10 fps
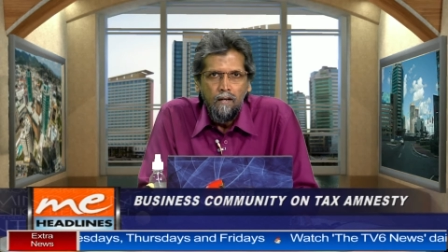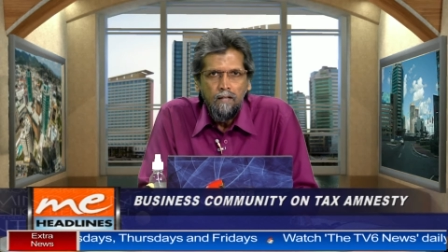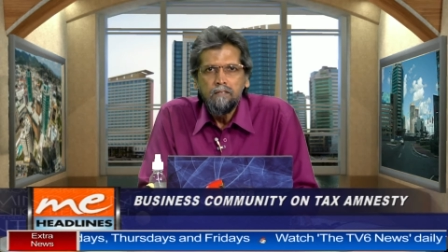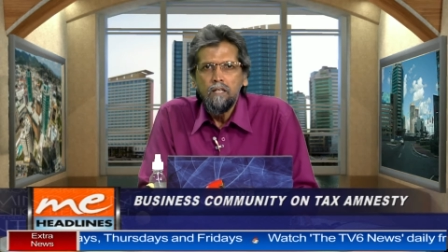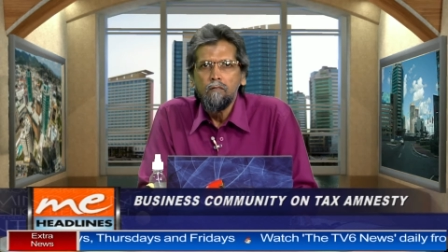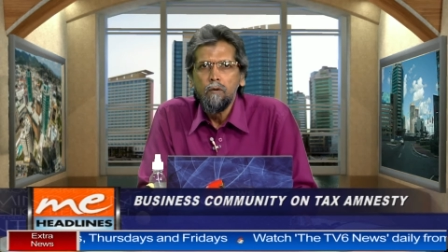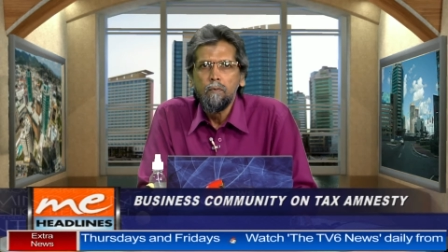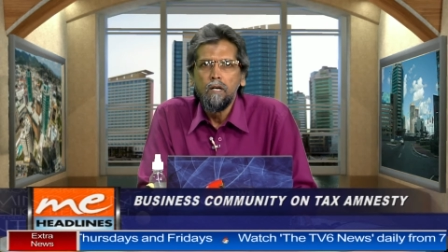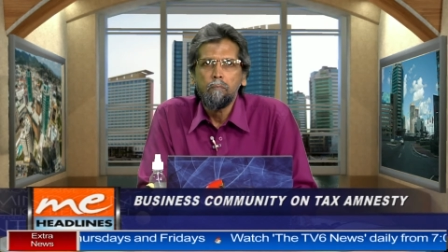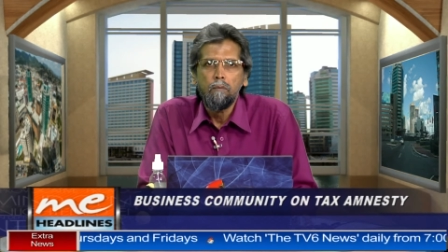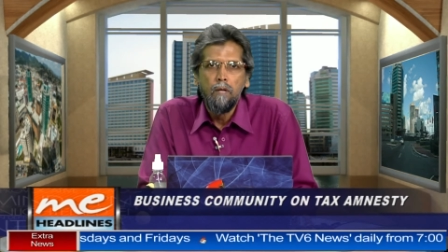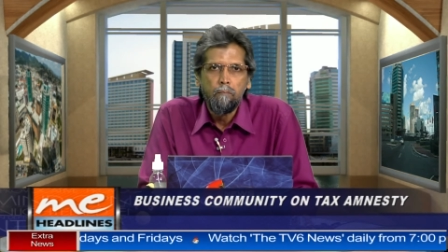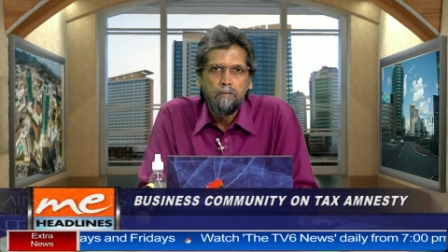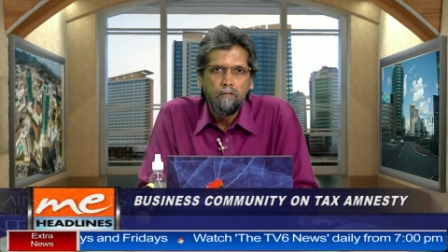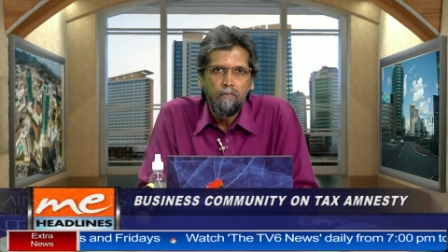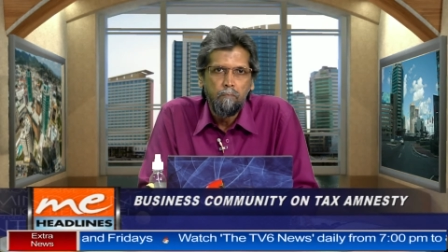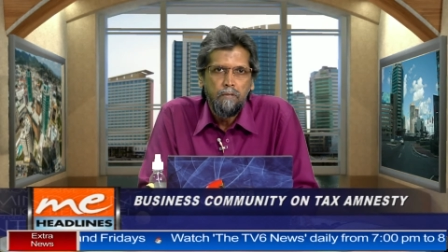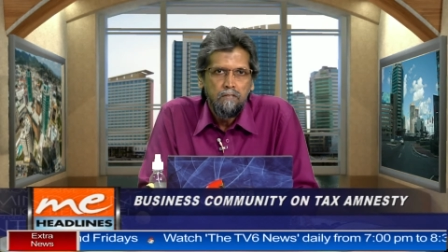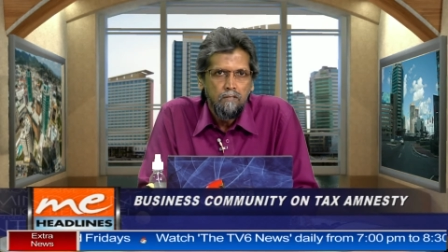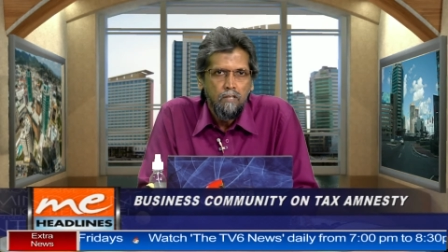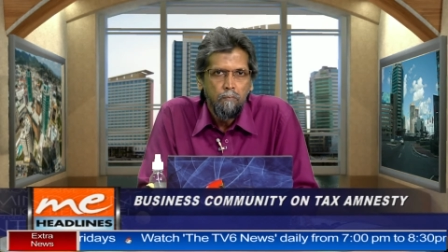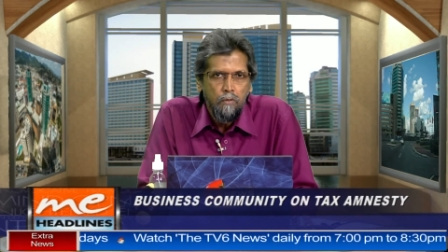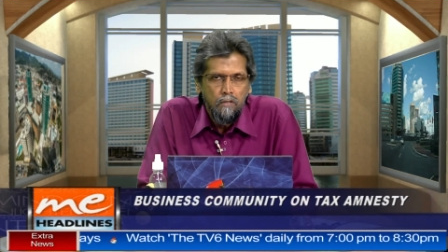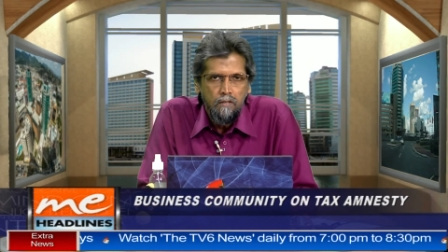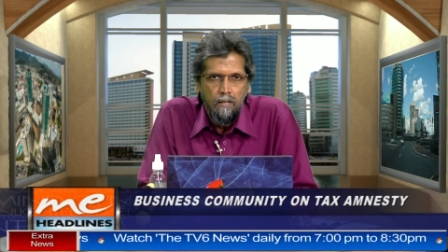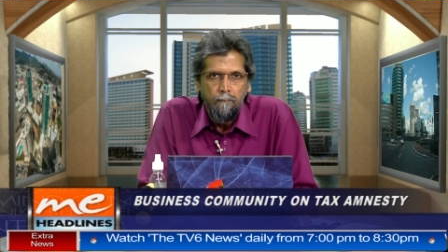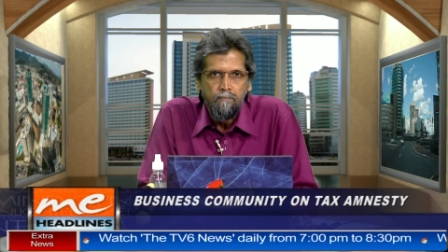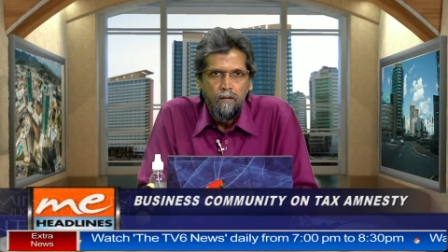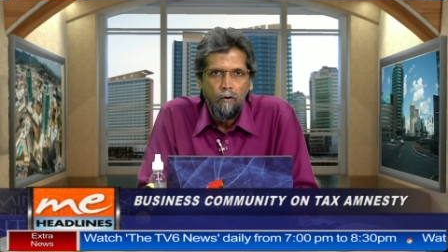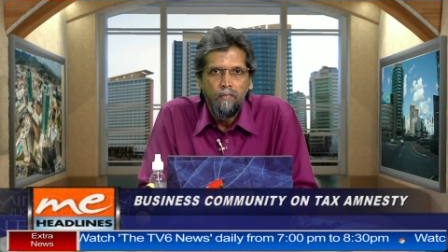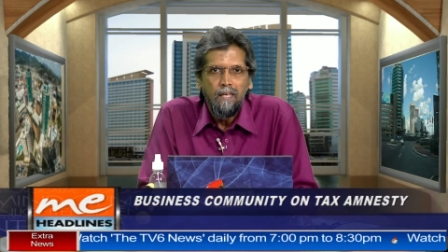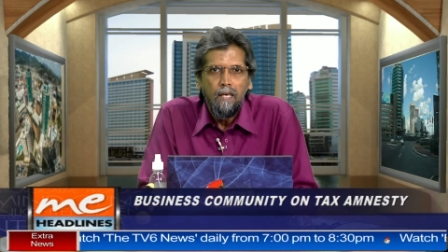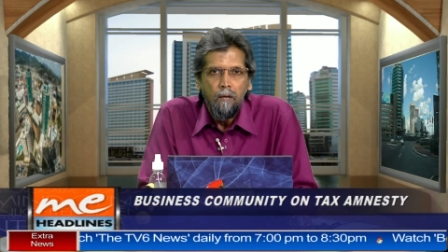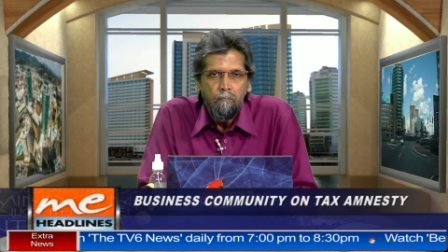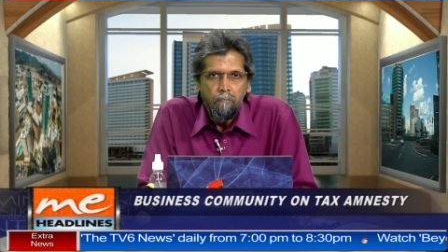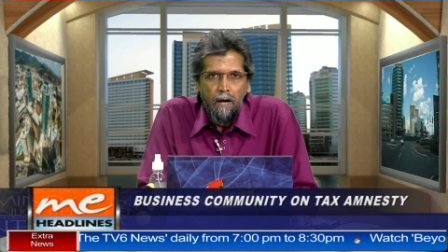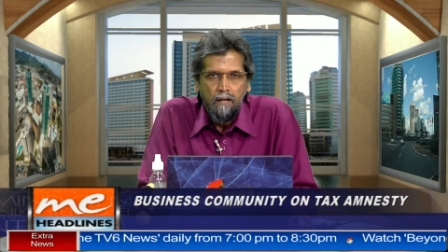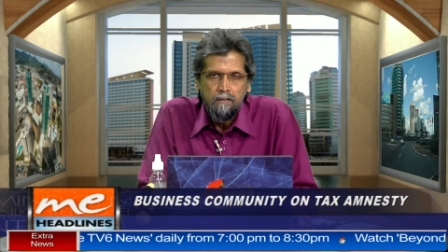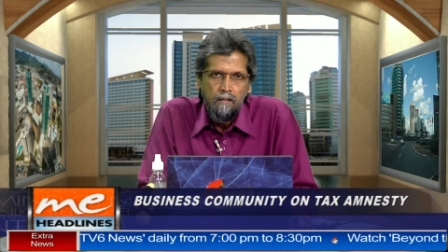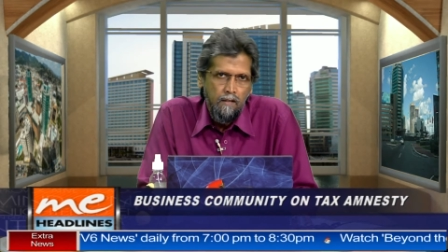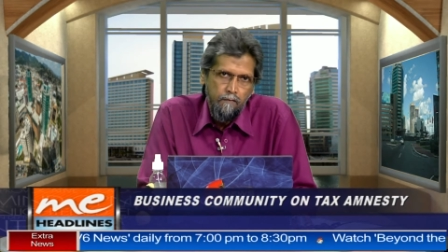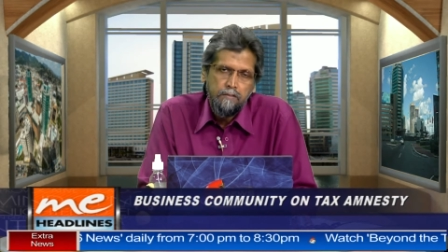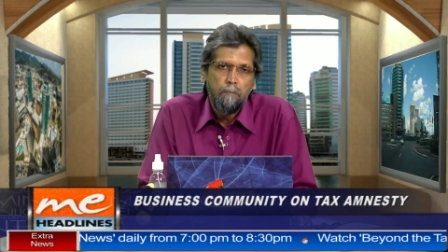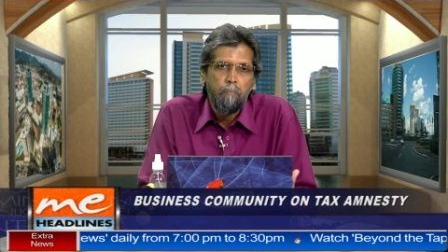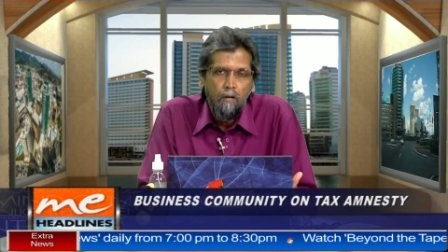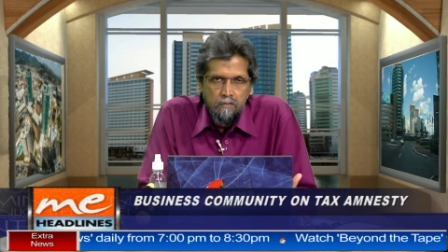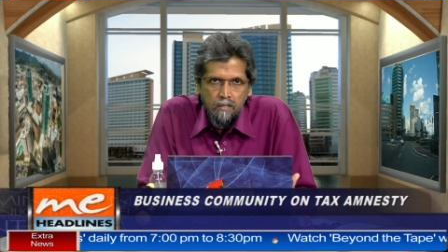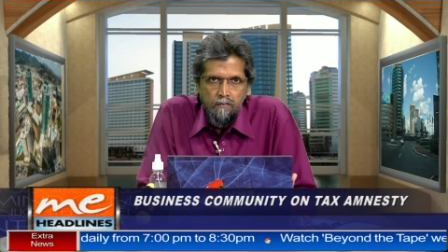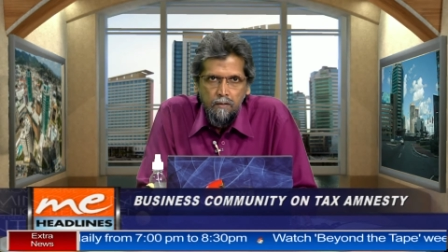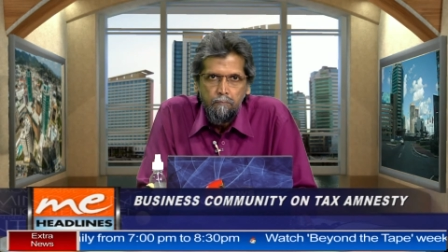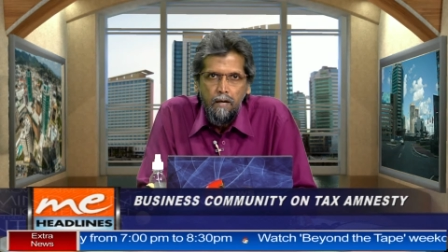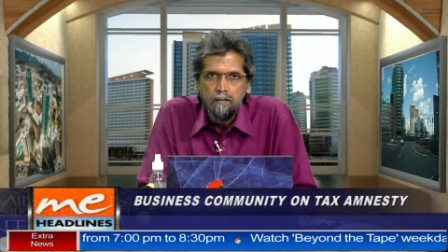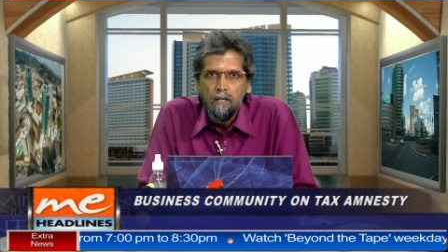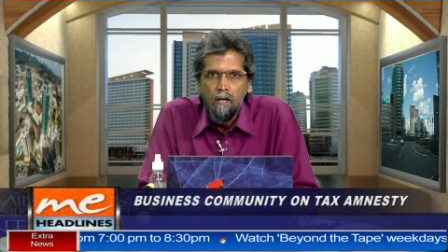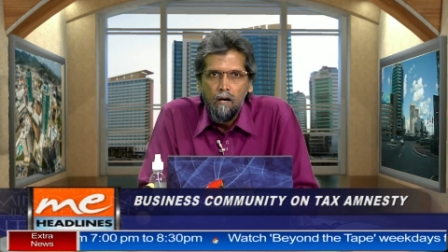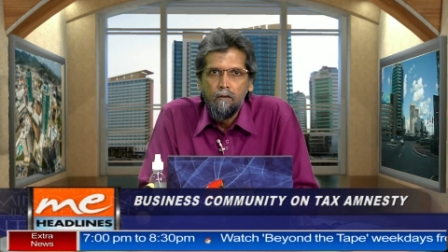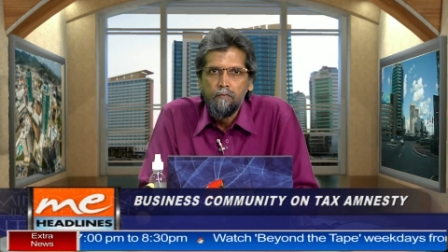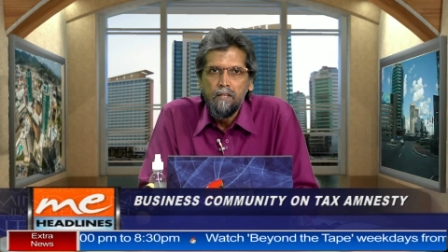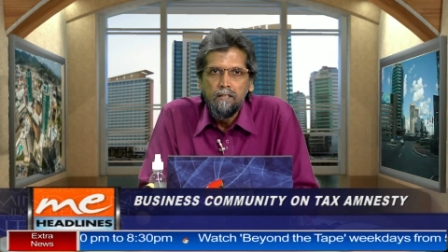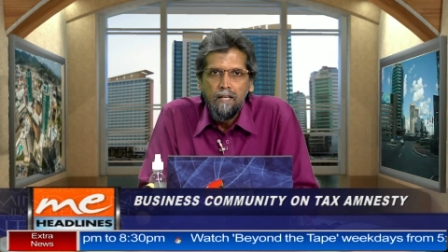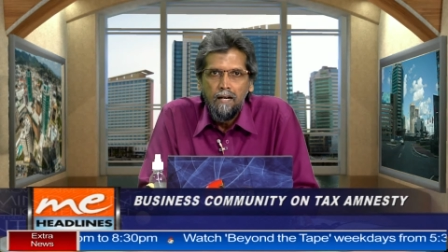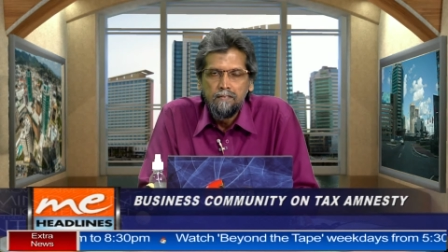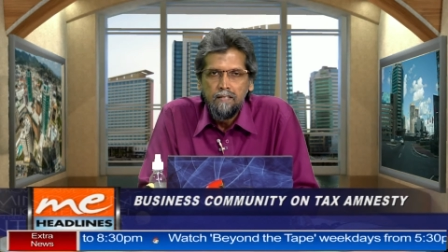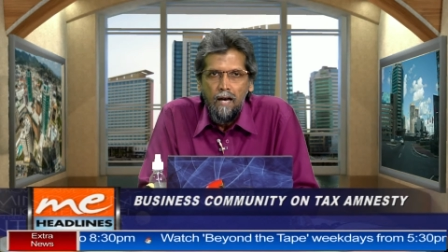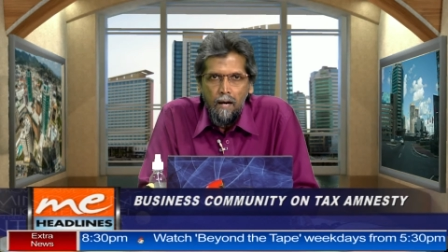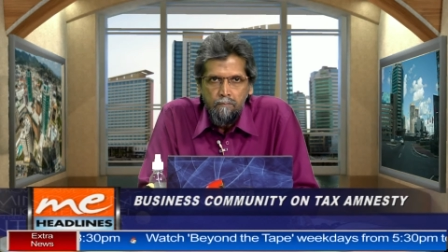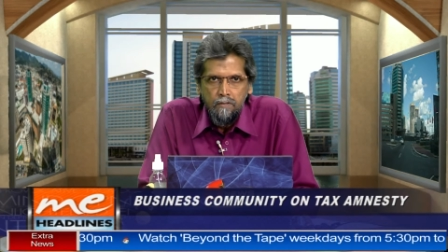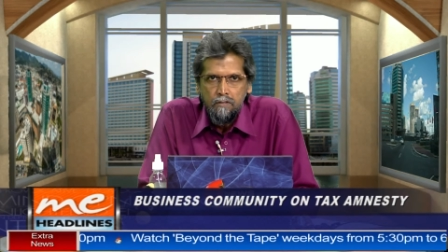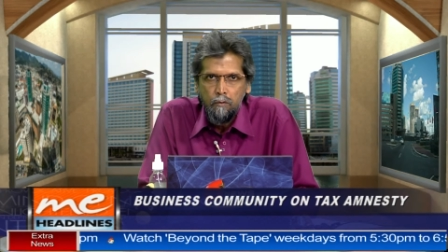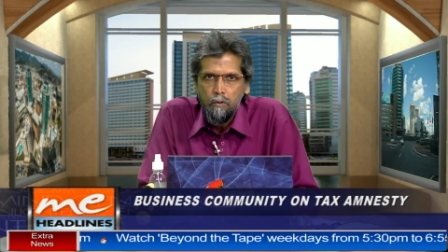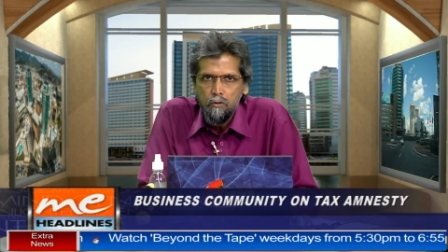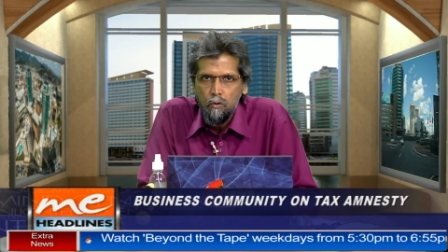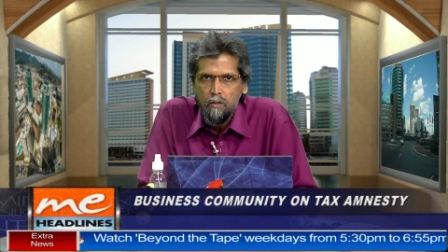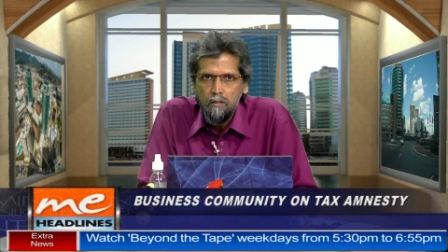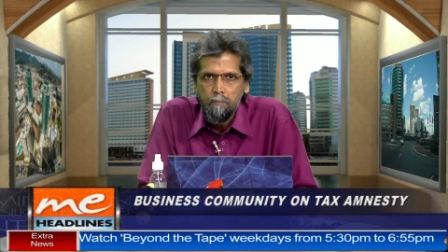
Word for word: let's hear from a couple members of the business community on the impact if it's a positive impact of the tax amnesty we're joined